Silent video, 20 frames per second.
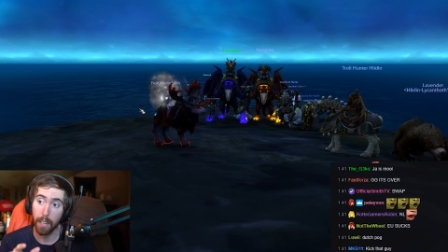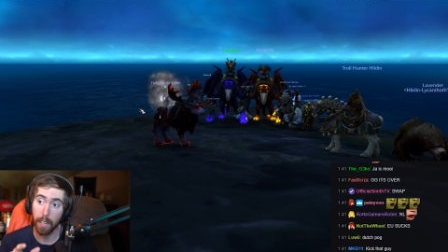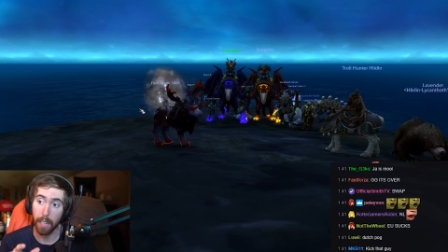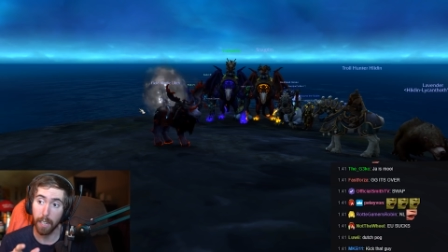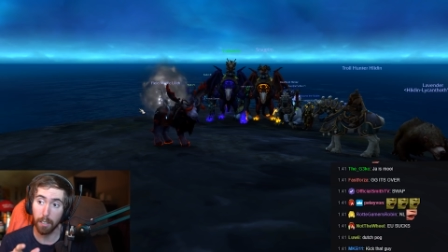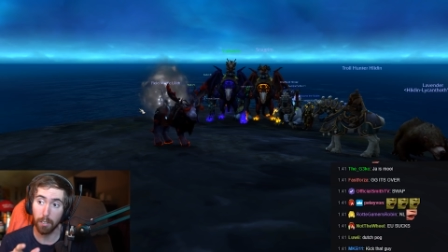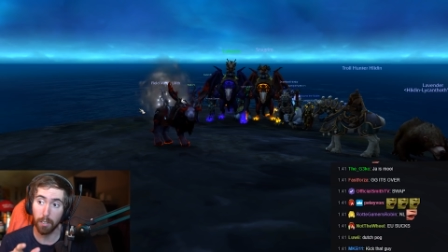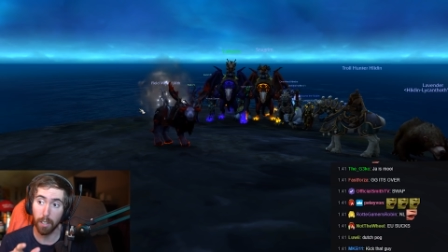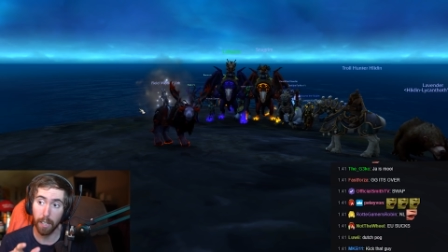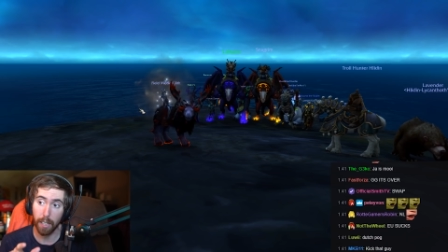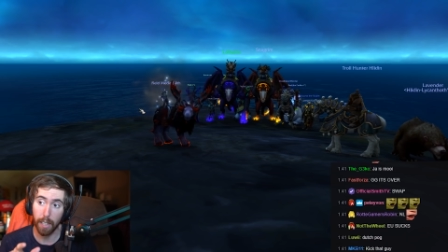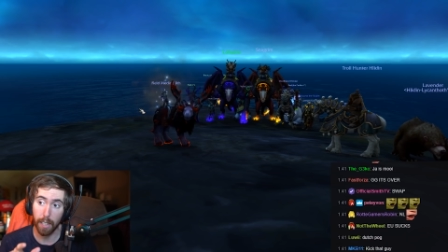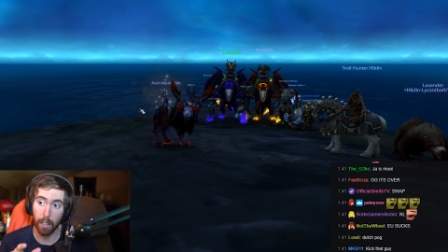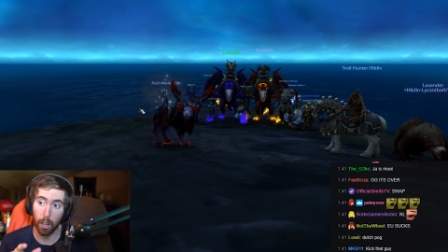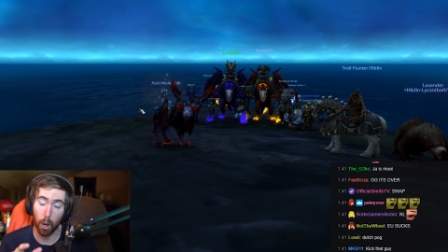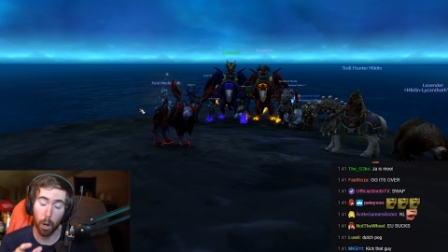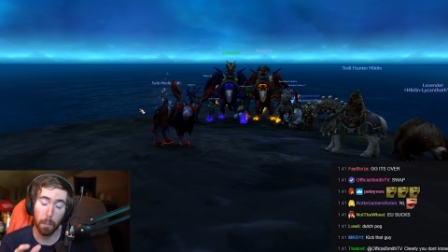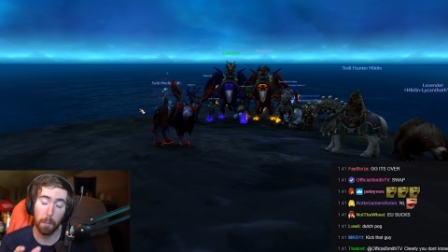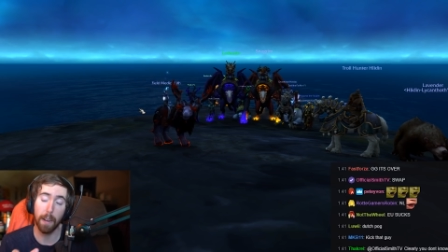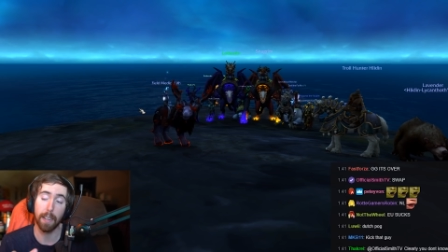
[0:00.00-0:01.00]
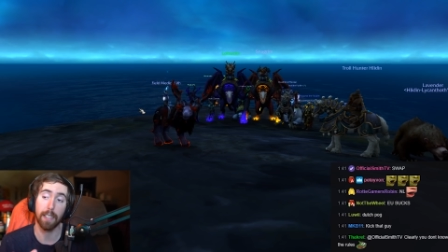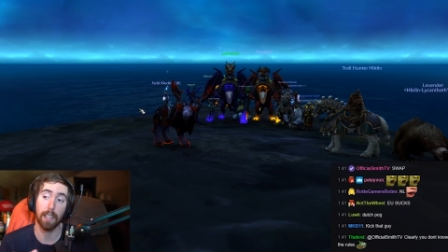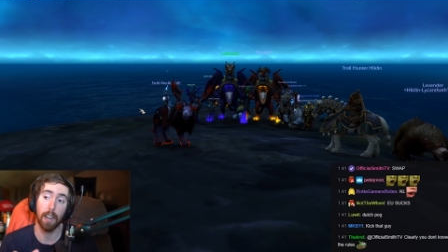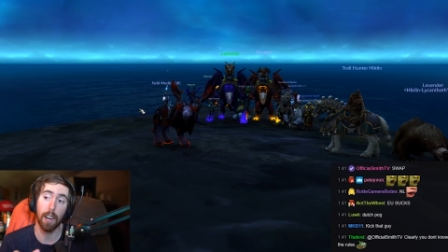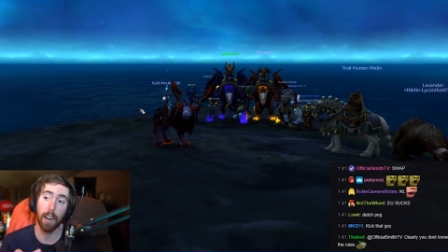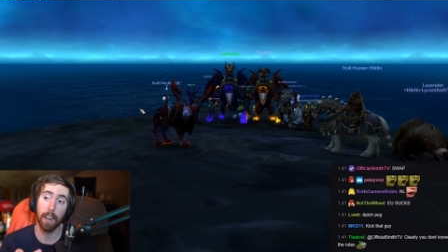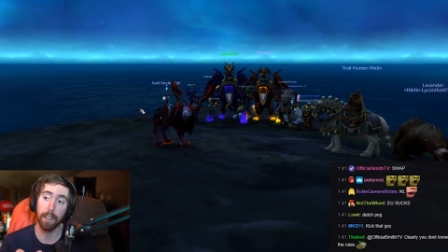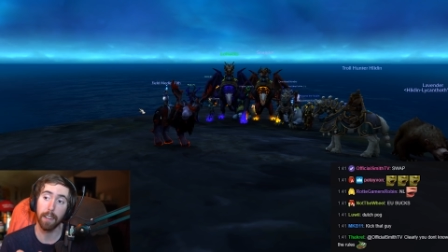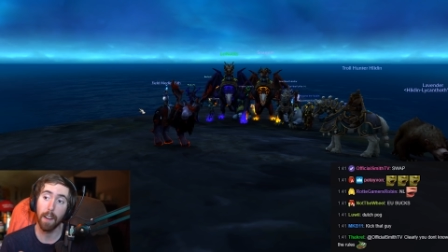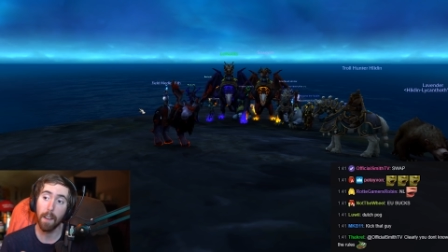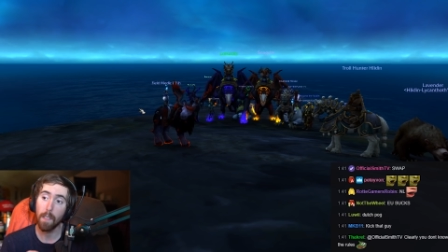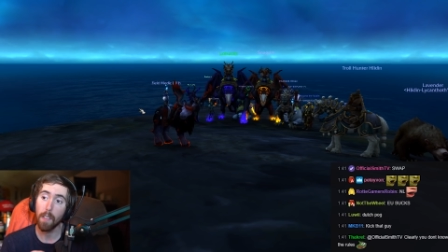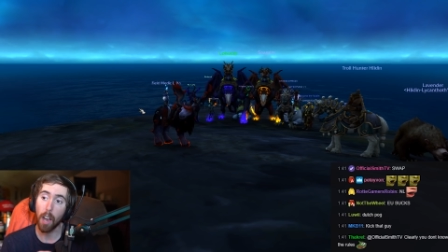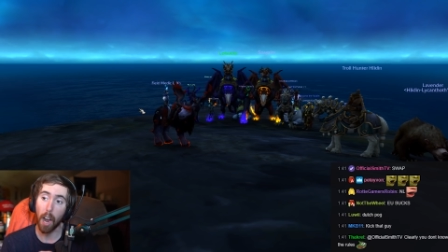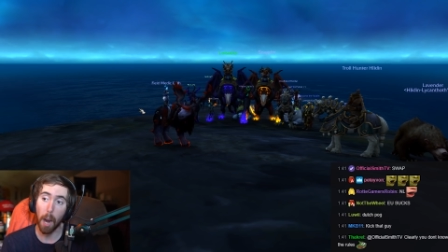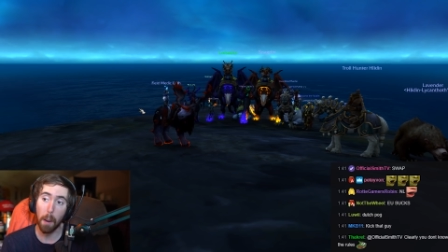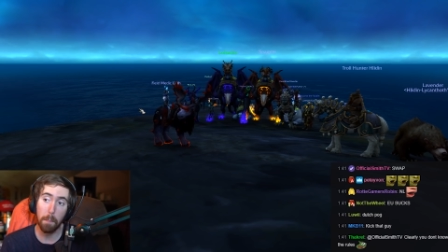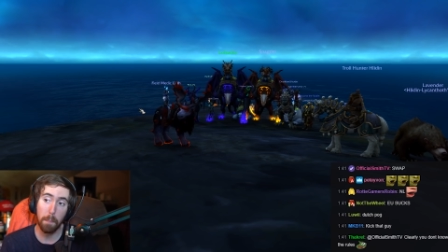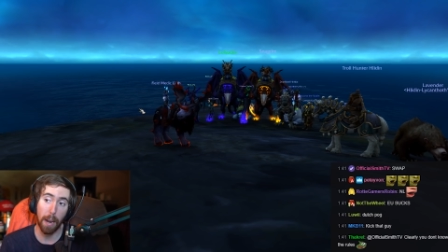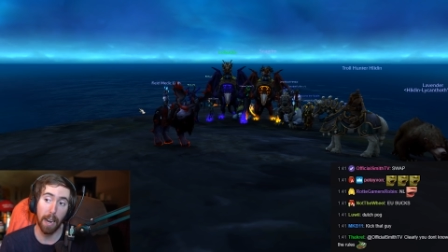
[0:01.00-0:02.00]
He's thinking, "Oh my God,
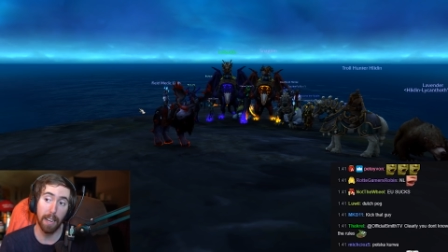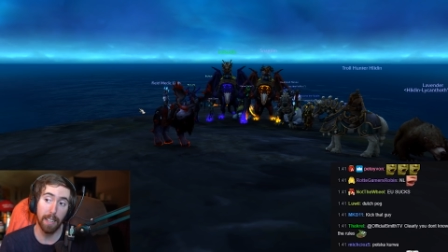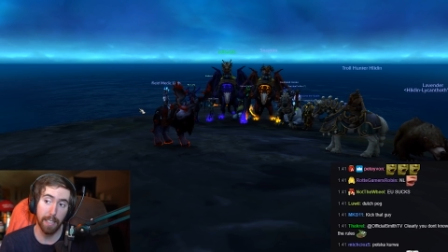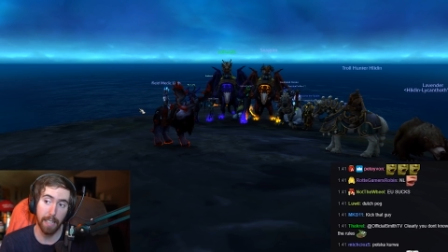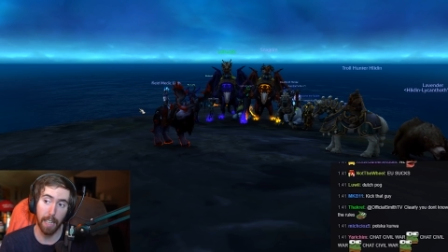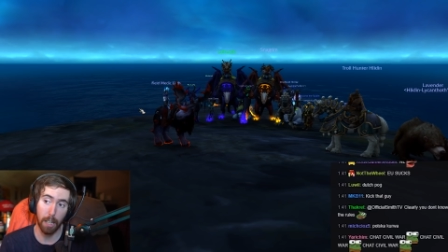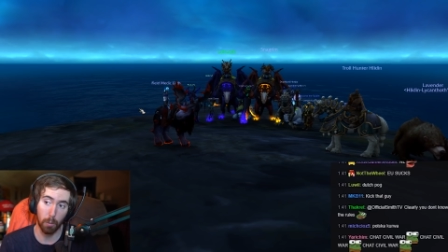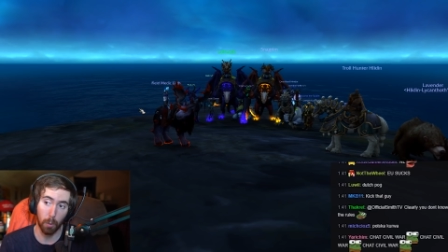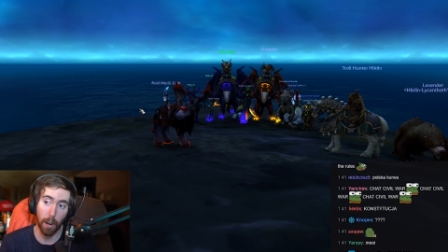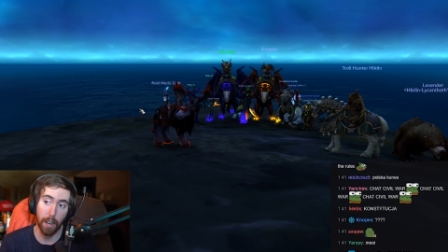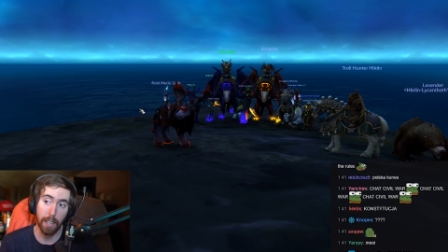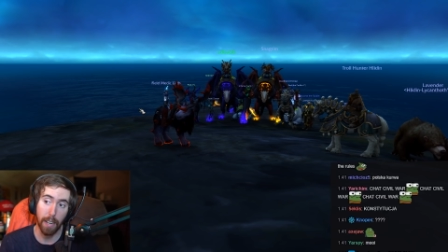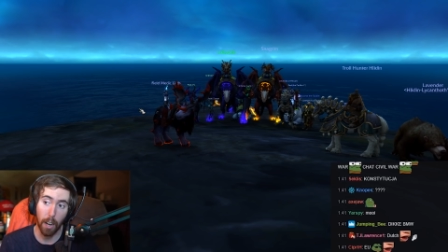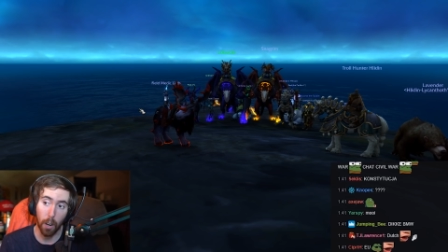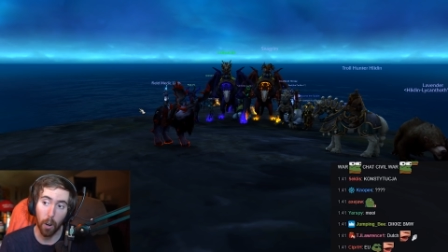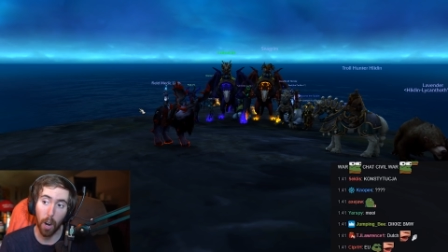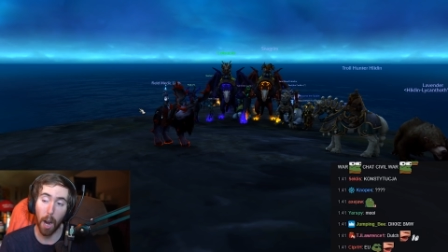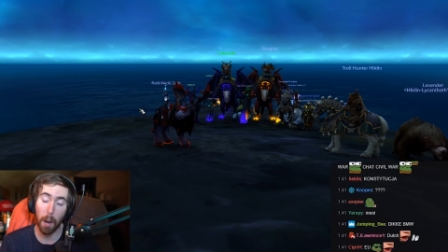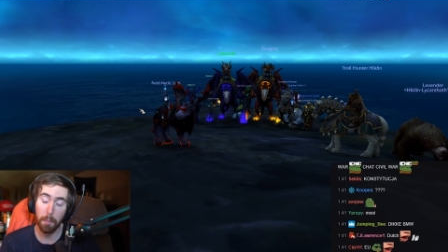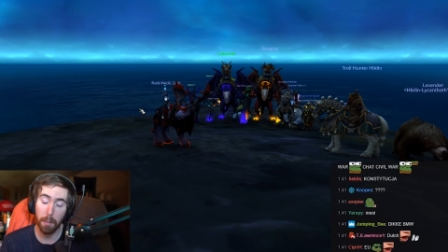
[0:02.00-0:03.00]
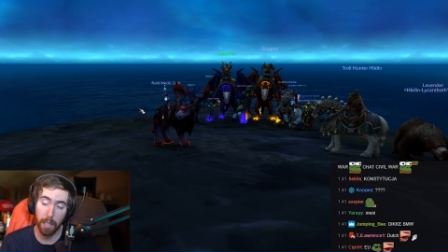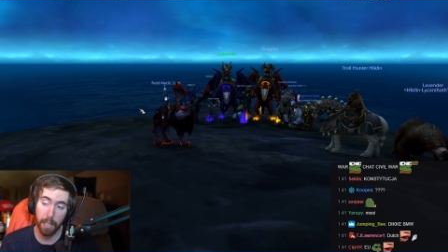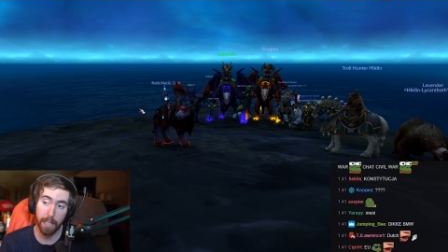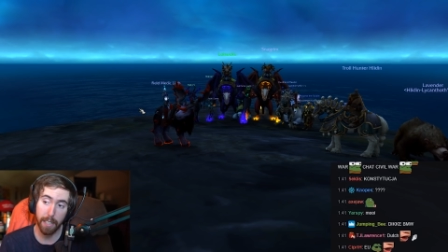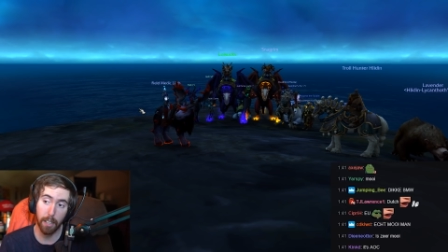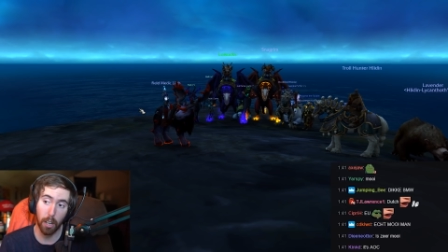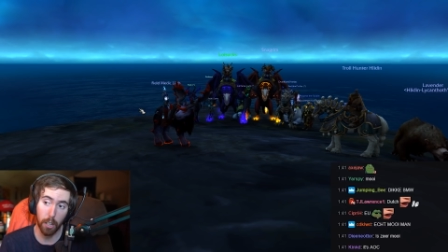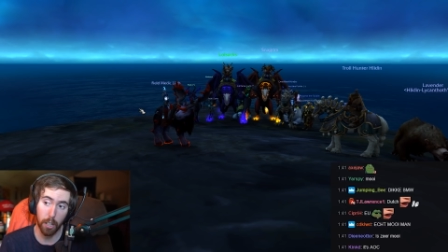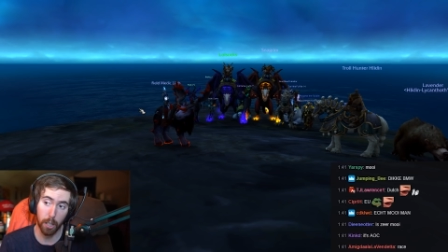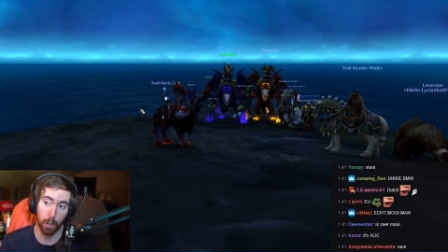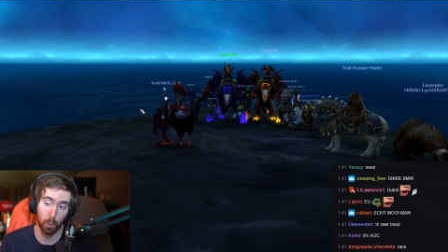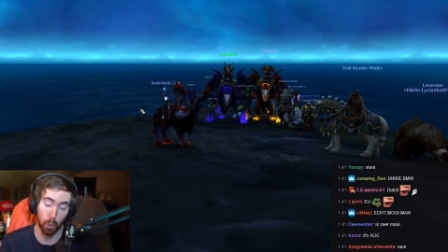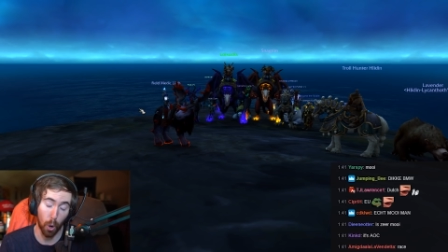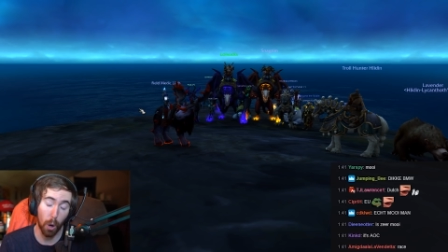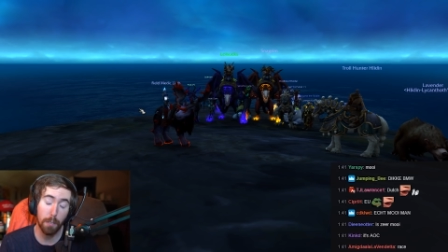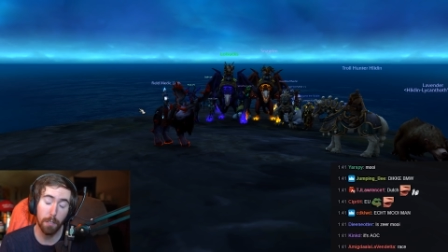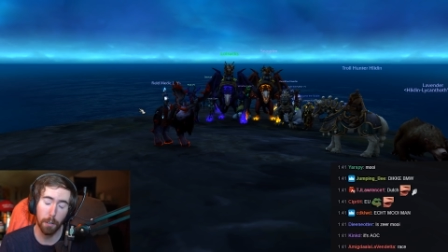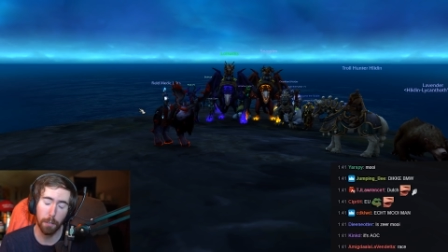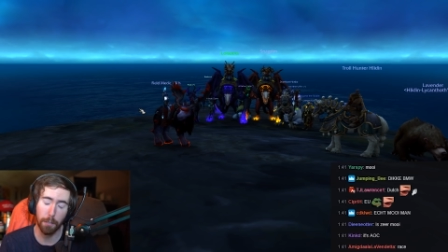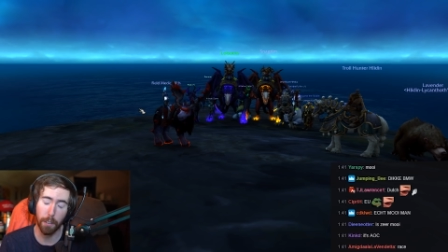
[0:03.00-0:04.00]
I'm panicking right now. I'm gonna get on the
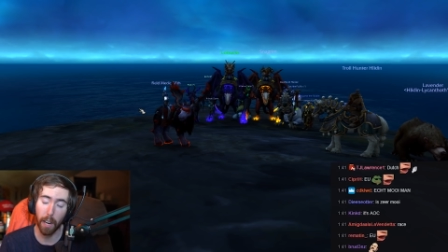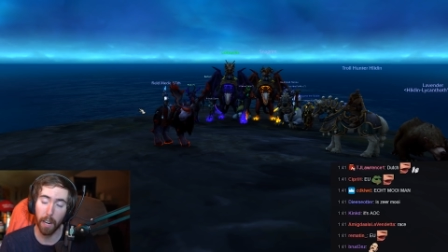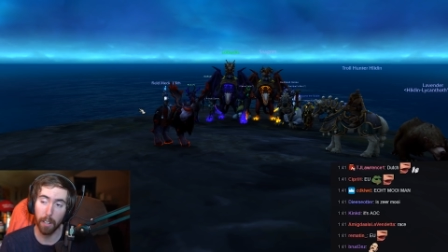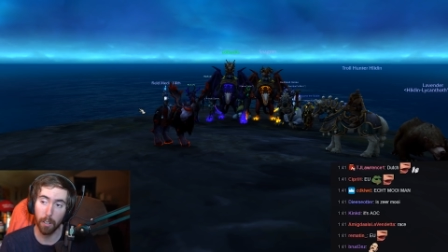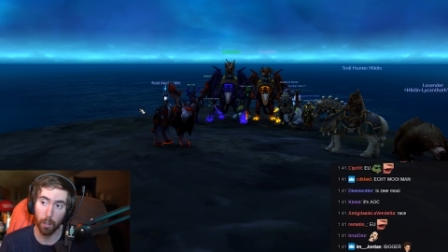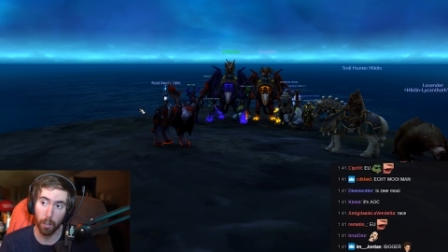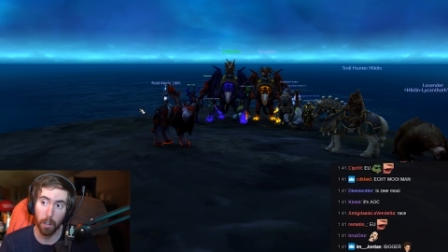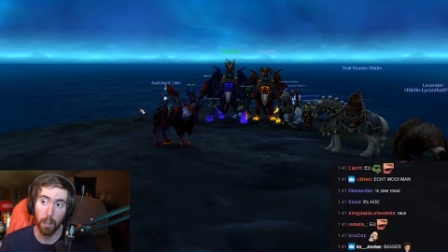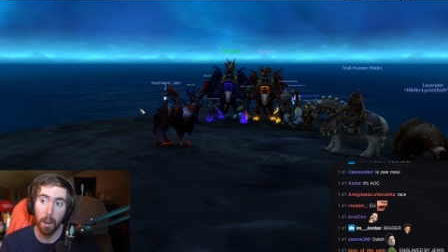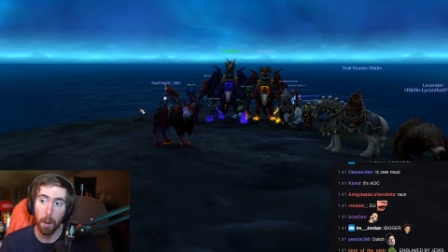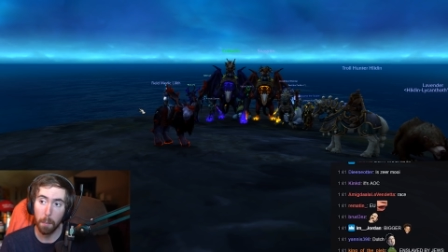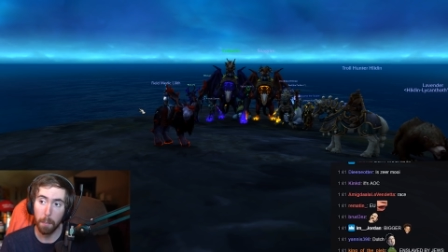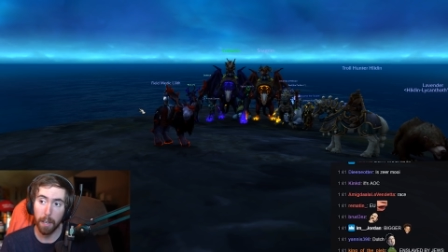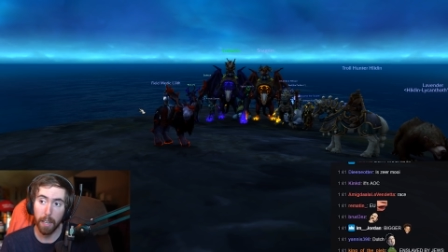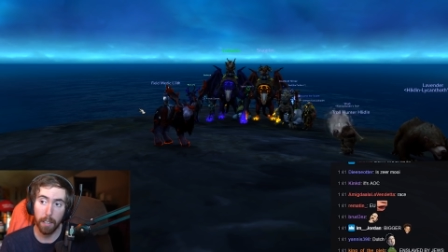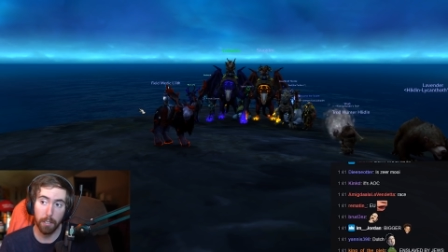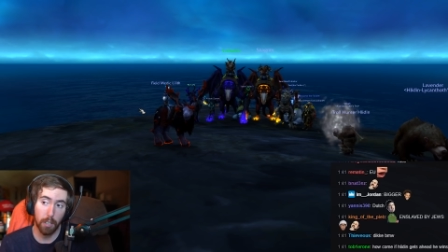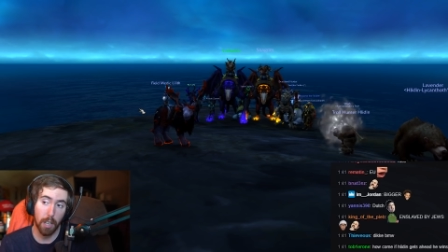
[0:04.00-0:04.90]
Grove Defiler because